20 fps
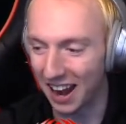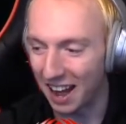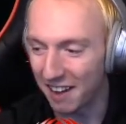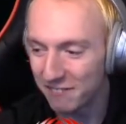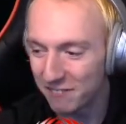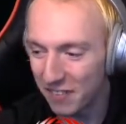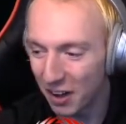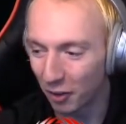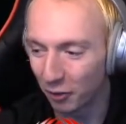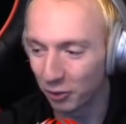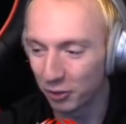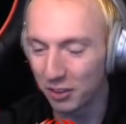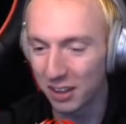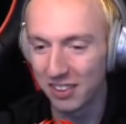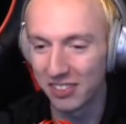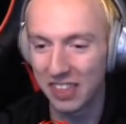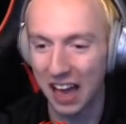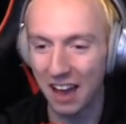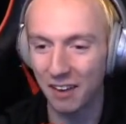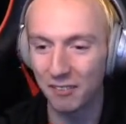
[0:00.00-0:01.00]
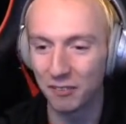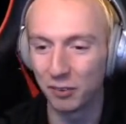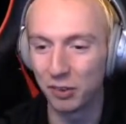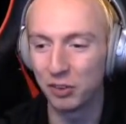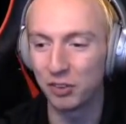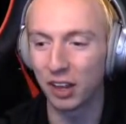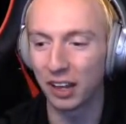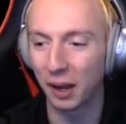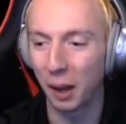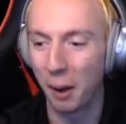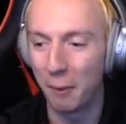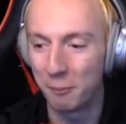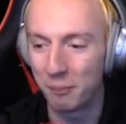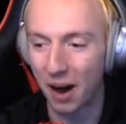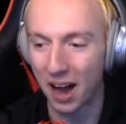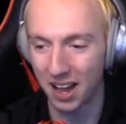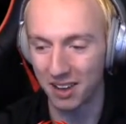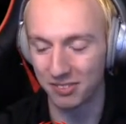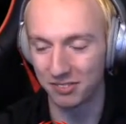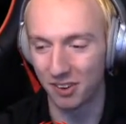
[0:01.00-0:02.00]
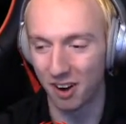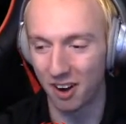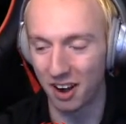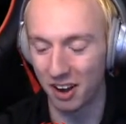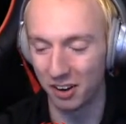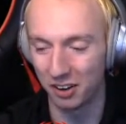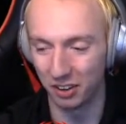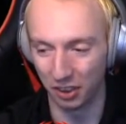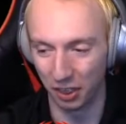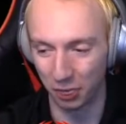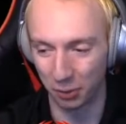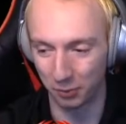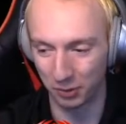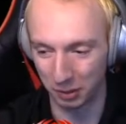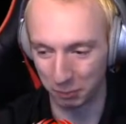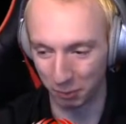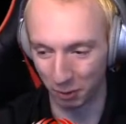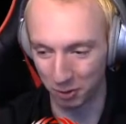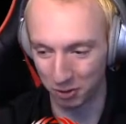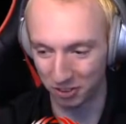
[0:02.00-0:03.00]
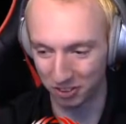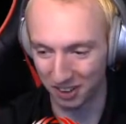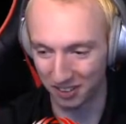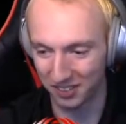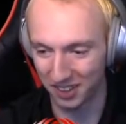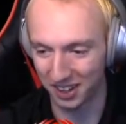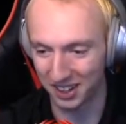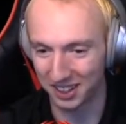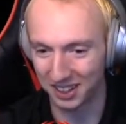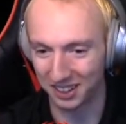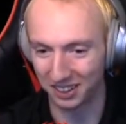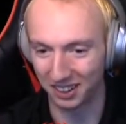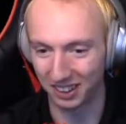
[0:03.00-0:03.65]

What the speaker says: I felt that was like by far out of the 3 approaches I've done in here